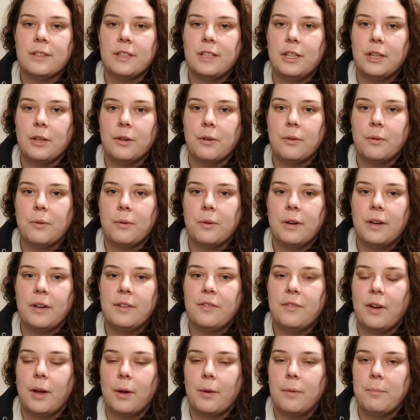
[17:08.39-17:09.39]
You know,
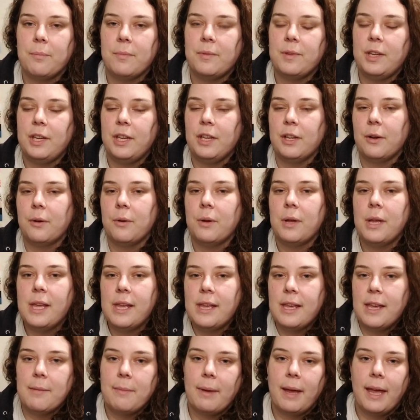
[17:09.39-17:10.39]
if I, you know,
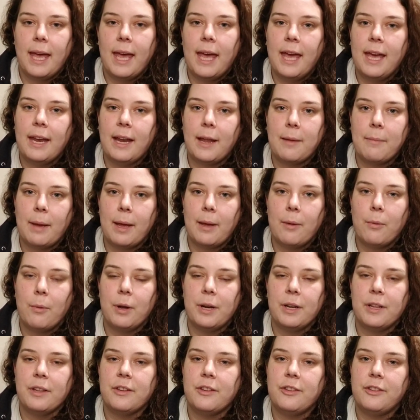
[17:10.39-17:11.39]
in my head, I might
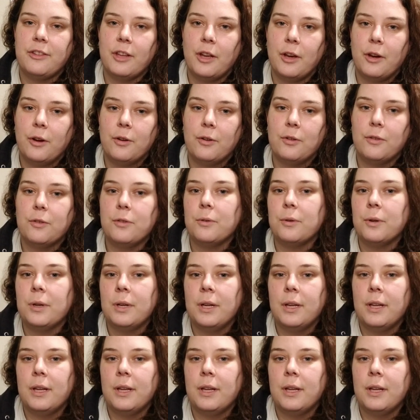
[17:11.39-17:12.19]
want to sew,